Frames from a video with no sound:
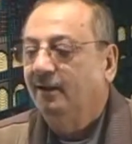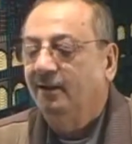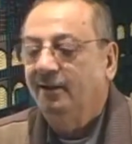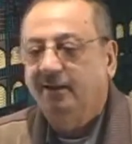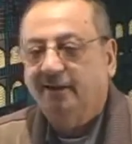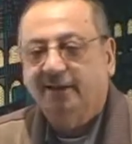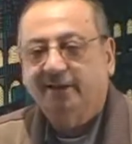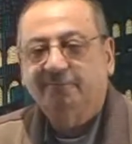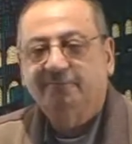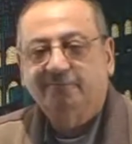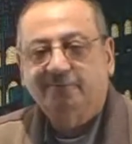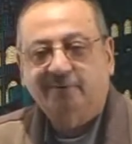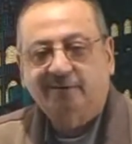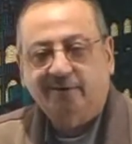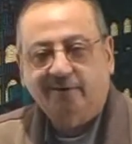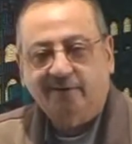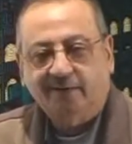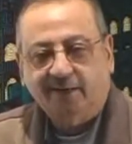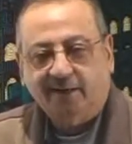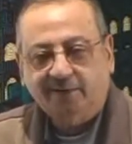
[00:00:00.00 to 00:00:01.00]
If
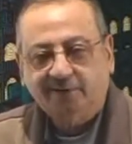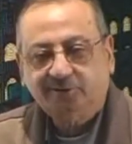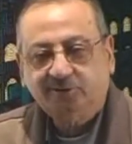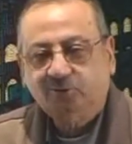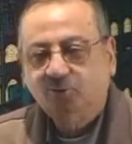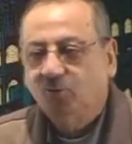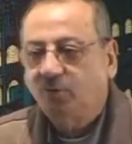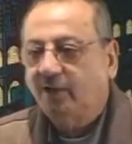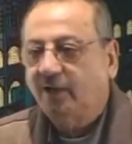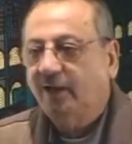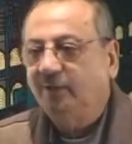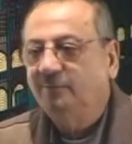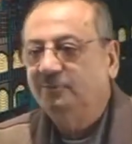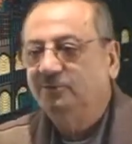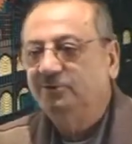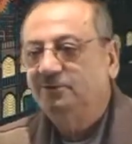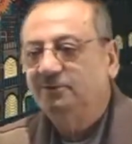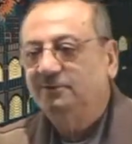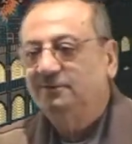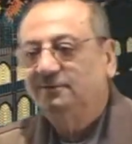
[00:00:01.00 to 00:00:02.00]
lastu
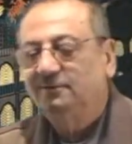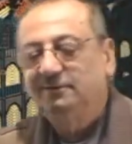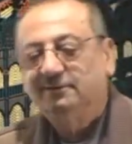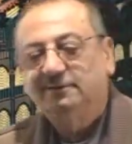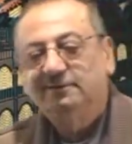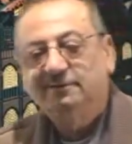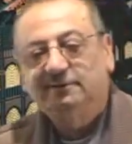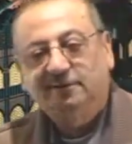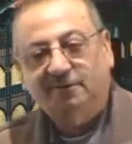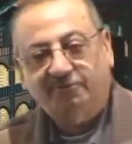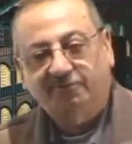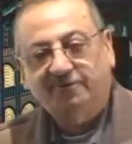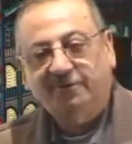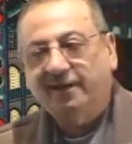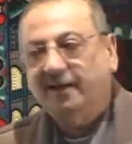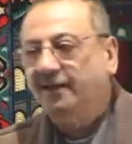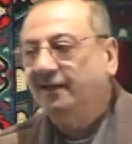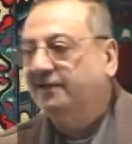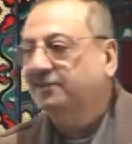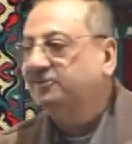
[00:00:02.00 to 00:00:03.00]
comes, the
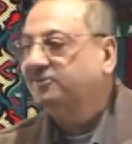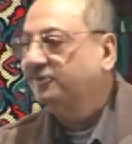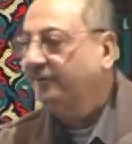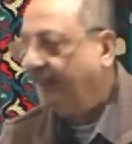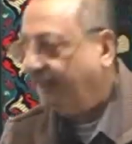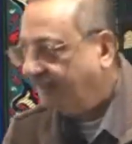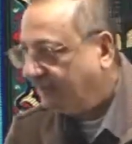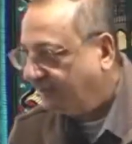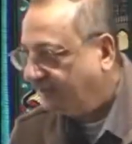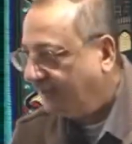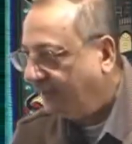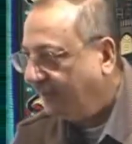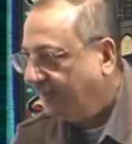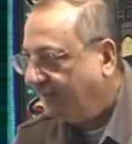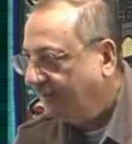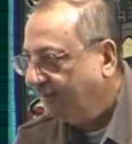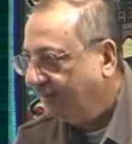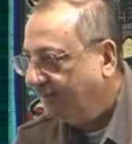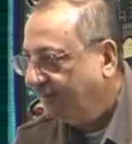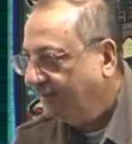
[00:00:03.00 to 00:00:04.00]
fi'l is laisa.
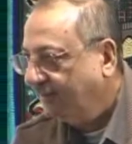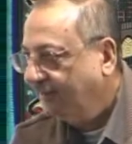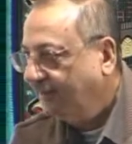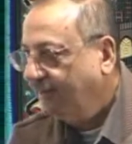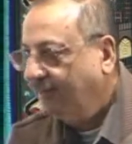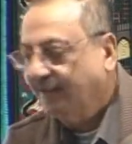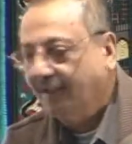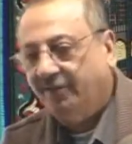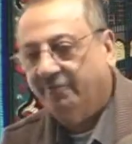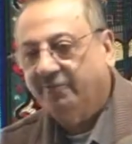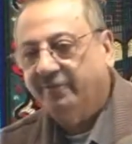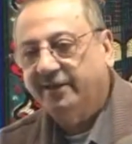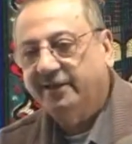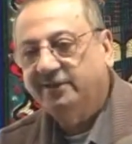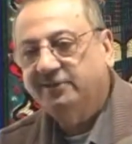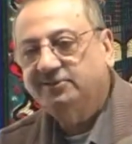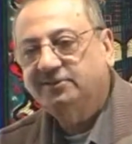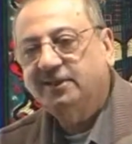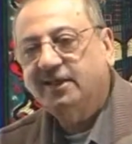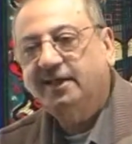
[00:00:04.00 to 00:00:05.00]
Where
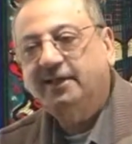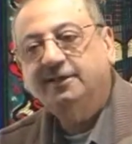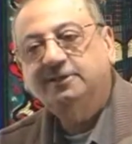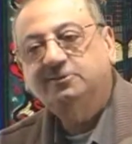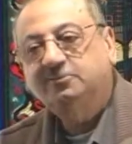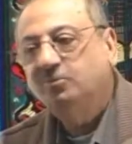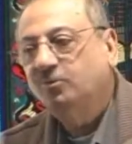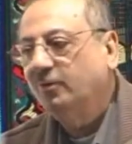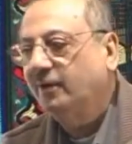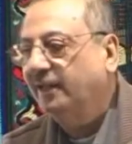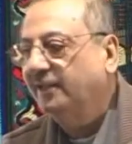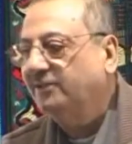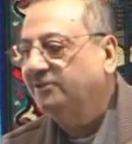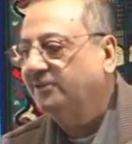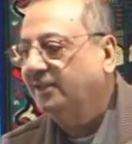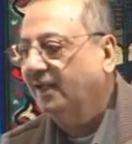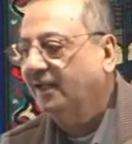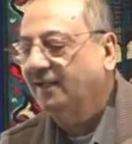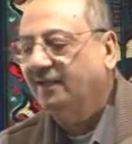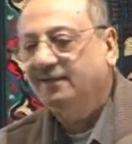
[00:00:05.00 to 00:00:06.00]
is the ismu
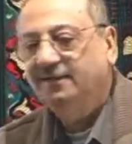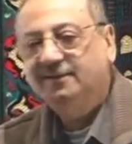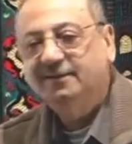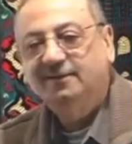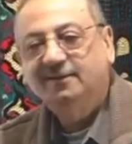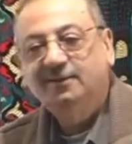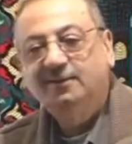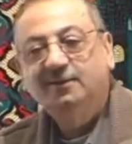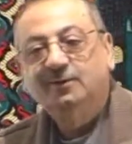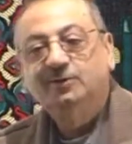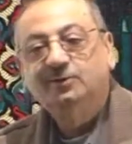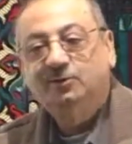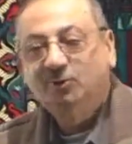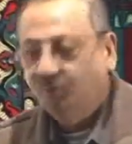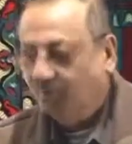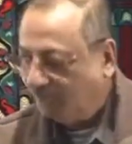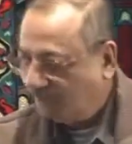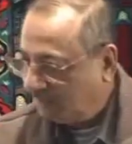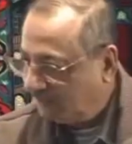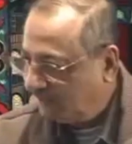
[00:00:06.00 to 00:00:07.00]
laisa?
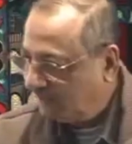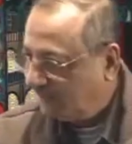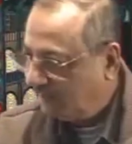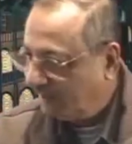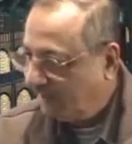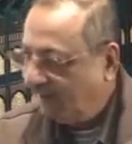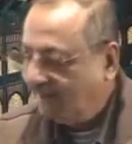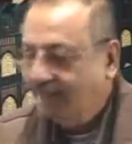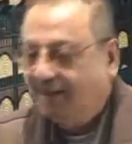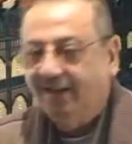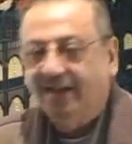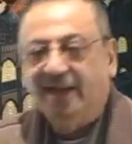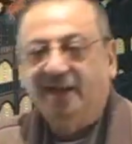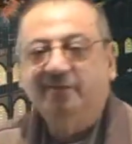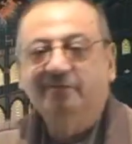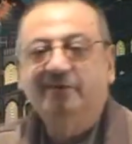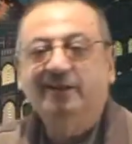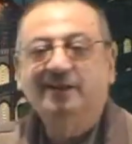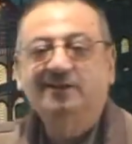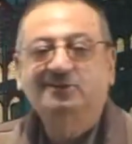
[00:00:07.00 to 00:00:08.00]
Tu. And
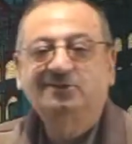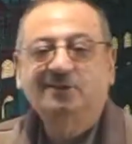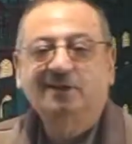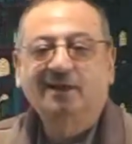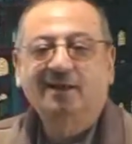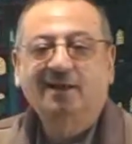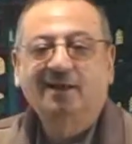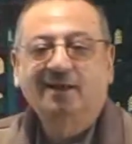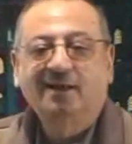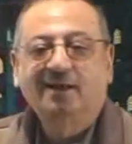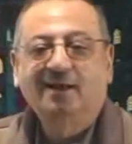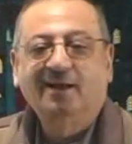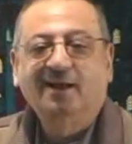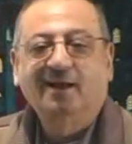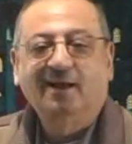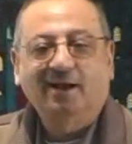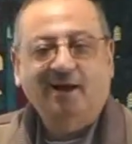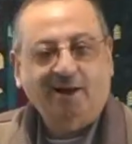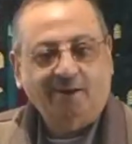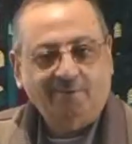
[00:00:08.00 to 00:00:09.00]
where is the
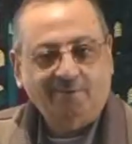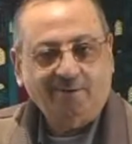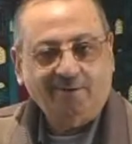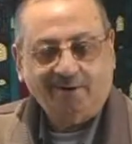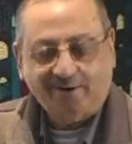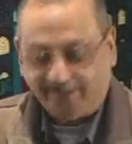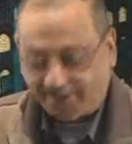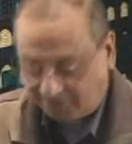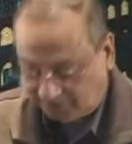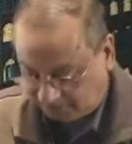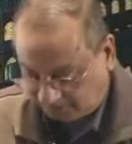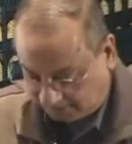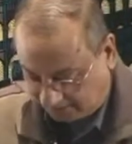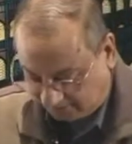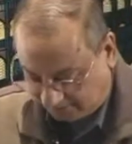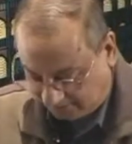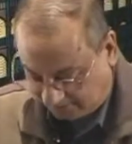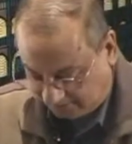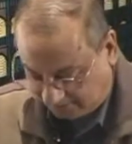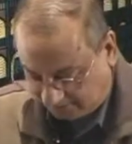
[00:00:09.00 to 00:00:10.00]
khabar laisa?
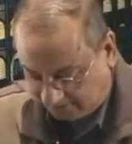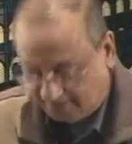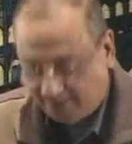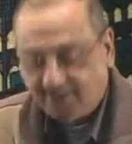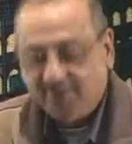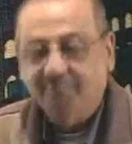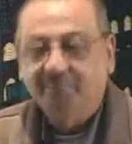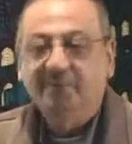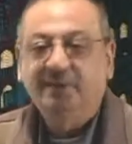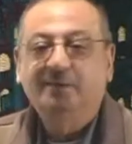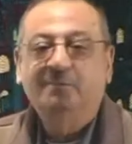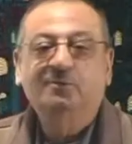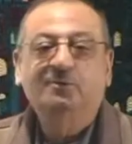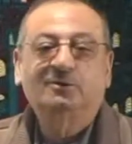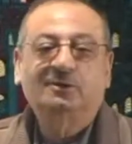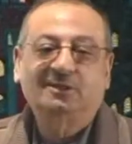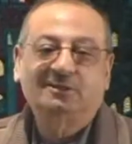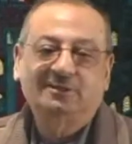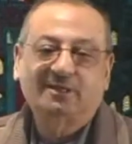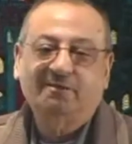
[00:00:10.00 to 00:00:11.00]
Bi
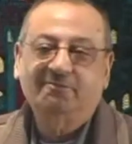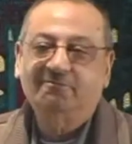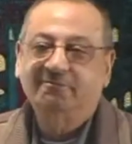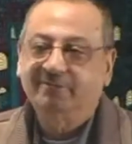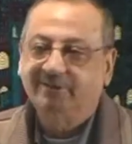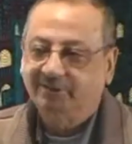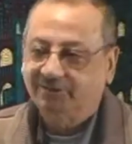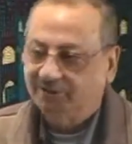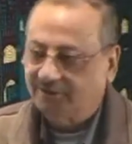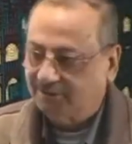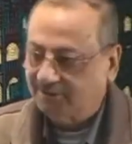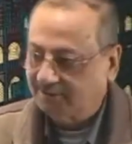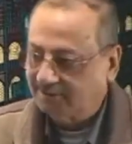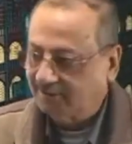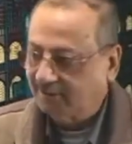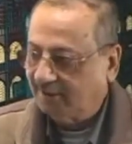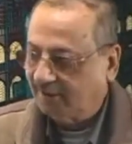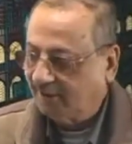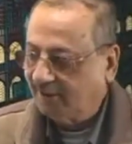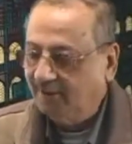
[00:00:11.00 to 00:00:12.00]
mutazawwijin.
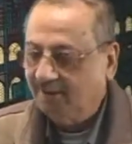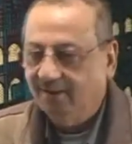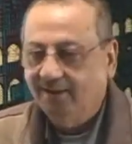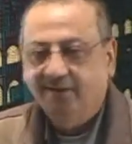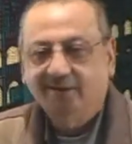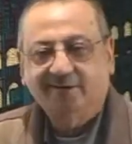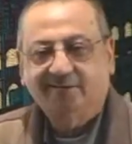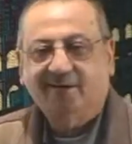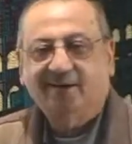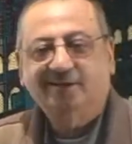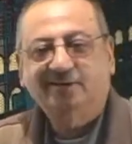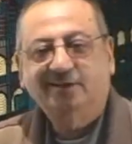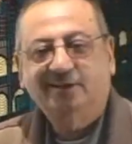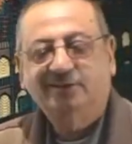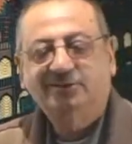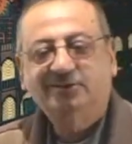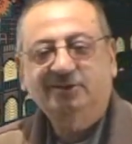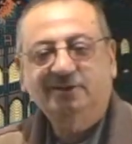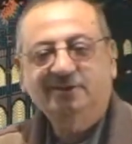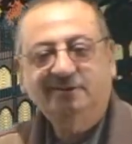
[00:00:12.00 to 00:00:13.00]

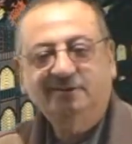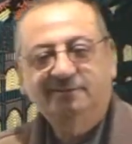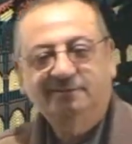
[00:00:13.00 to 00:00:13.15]
Translation?